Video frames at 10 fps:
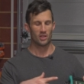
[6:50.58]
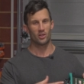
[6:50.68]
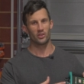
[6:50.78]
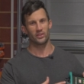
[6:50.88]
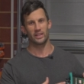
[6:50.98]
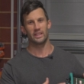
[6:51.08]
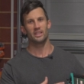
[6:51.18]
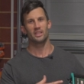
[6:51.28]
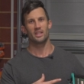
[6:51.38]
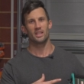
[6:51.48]
onto here,
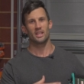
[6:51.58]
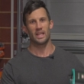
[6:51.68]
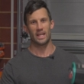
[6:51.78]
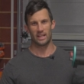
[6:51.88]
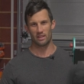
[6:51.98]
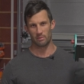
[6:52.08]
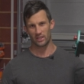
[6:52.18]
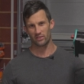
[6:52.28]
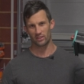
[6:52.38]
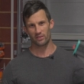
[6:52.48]
and the
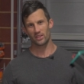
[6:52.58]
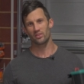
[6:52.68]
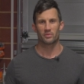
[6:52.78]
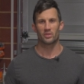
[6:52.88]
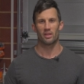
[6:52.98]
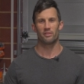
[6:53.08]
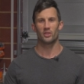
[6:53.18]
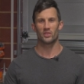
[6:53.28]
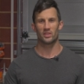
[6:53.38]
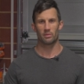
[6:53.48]
mounting of this. So the
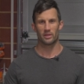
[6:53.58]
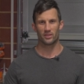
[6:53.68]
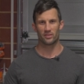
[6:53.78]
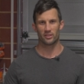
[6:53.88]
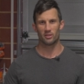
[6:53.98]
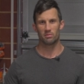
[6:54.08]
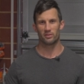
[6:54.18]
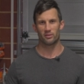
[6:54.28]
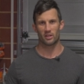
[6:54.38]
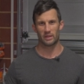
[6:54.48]
first step of this job,
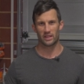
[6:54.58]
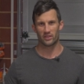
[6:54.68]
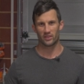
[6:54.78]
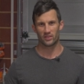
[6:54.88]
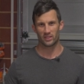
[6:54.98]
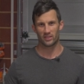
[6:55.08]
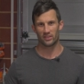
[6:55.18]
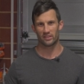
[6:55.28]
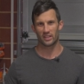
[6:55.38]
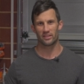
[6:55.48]
before I mount the DC-DC
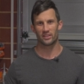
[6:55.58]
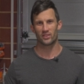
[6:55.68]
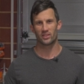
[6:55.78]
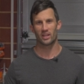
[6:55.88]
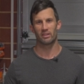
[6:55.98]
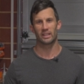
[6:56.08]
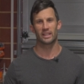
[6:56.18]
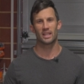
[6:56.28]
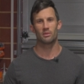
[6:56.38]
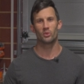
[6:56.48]
charger and start running
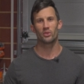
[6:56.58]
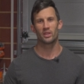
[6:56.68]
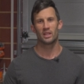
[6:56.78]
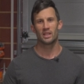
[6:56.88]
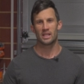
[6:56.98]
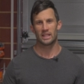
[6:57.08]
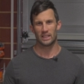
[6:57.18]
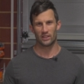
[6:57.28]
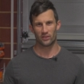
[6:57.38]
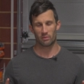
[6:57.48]
cables,
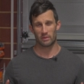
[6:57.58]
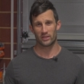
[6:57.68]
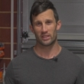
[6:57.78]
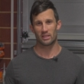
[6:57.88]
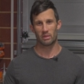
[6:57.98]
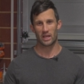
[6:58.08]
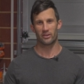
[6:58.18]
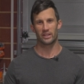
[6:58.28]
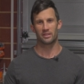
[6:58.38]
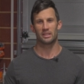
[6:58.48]
is mounting the
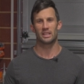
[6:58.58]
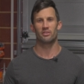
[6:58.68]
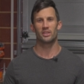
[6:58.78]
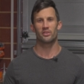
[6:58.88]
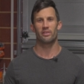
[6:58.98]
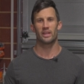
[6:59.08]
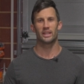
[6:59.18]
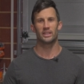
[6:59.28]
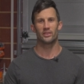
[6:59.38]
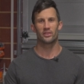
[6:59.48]
battery. And the reason for
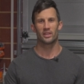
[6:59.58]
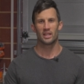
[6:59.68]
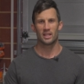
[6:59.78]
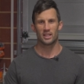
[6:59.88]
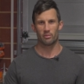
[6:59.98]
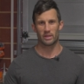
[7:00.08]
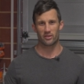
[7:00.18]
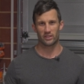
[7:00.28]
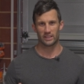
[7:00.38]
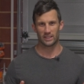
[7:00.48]
that is the
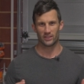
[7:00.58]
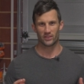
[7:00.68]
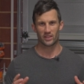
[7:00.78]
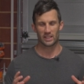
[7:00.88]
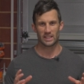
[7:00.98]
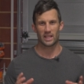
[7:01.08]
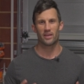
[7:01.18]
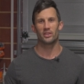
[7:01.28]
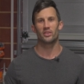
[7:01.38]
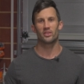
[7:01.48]
battery is the
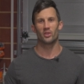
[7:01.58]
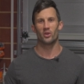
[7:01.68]
heaviest